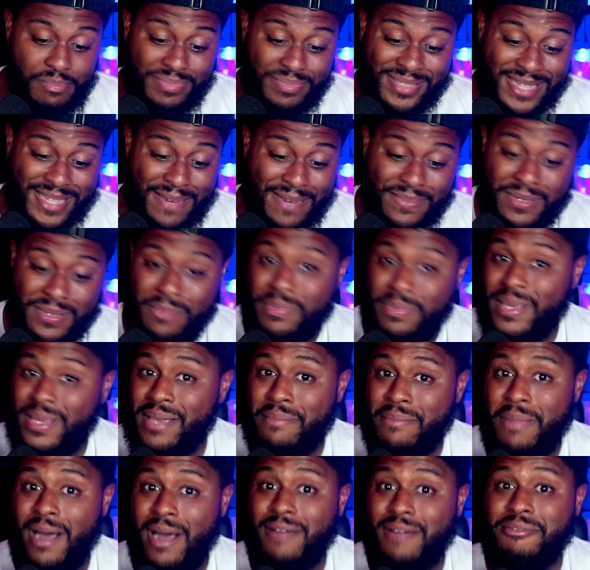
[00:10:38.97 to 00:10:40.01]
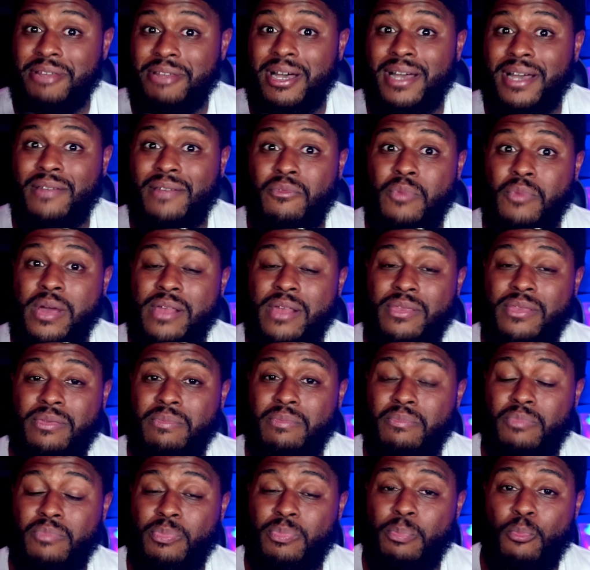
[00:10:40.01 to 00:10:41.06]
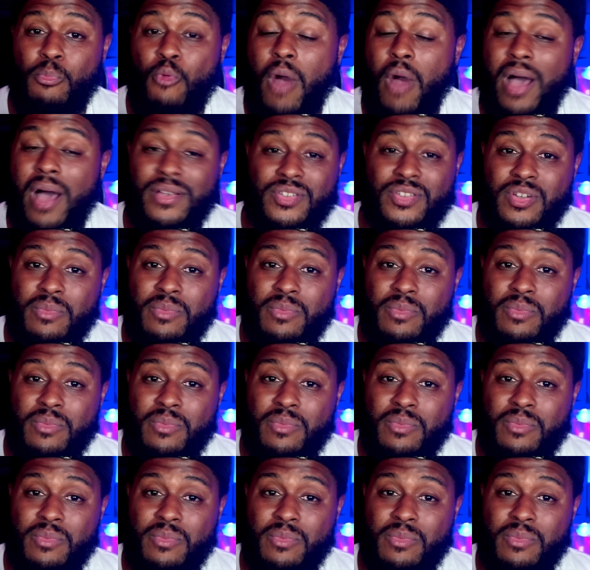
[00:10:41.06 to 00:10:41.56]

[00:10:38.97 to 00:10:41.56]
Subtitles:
seem to be about done with roster